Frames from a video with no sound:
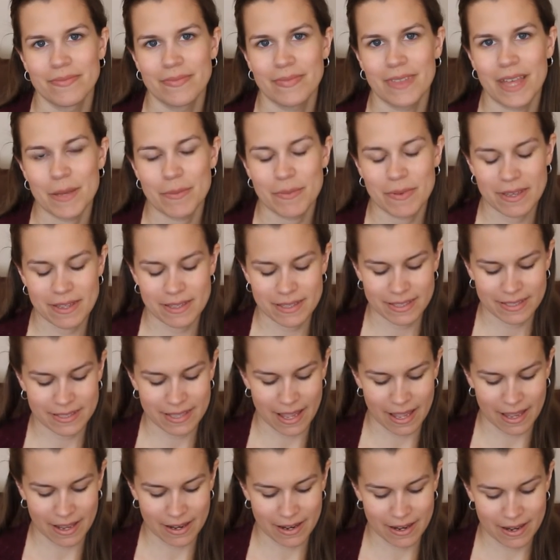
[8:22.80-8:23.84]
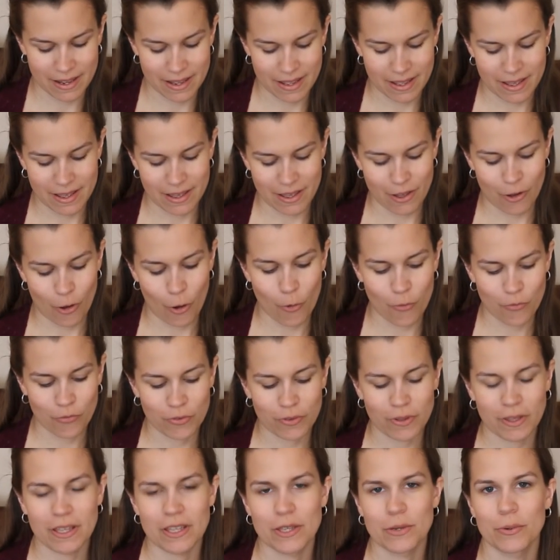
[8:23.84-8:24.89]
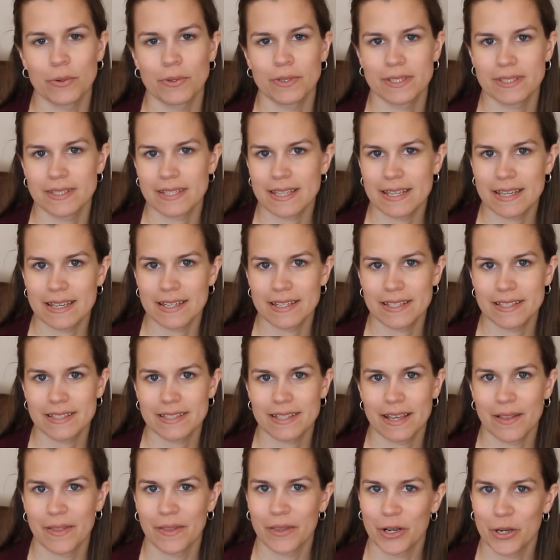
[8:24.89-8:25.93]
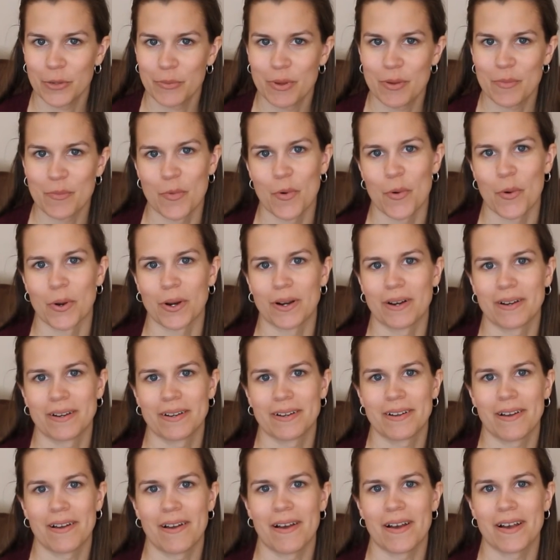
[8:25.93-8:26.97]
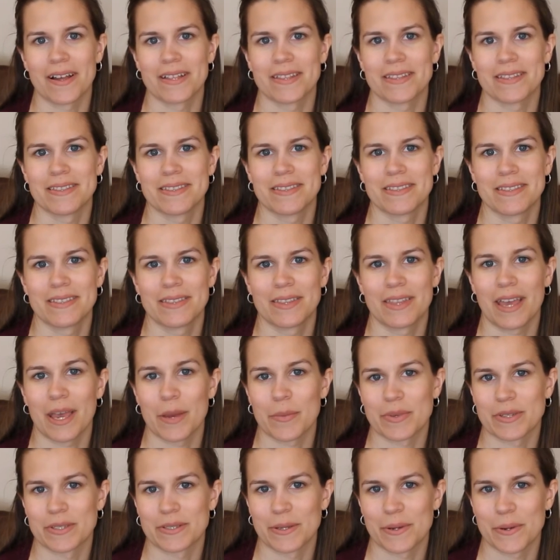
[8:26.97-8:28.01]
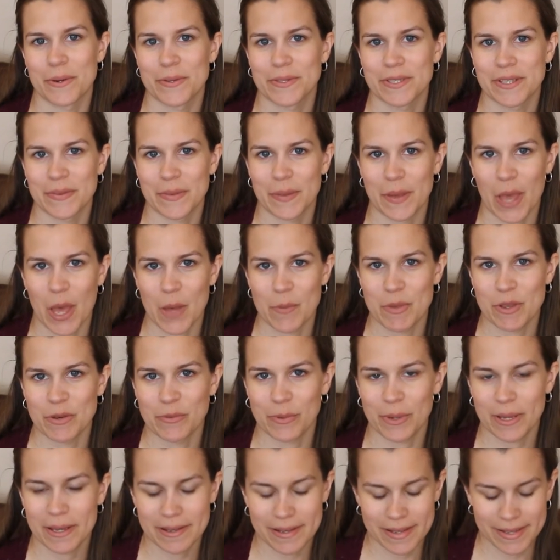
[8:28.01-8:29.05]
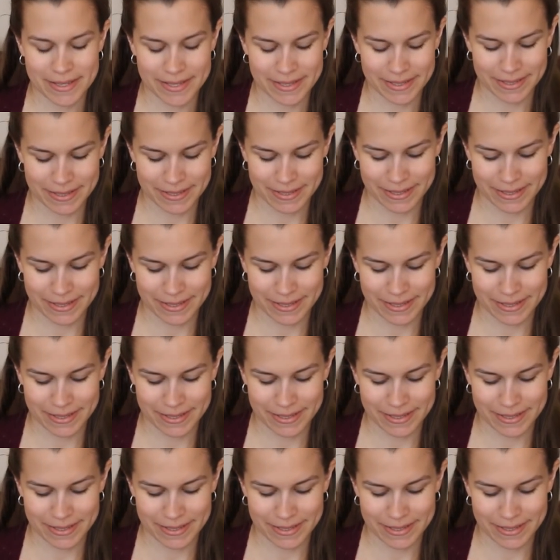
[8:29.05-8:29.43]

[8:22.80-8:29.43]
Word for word: that being said, hopefully you will see it a little bit more on the episodes in the coming weeks.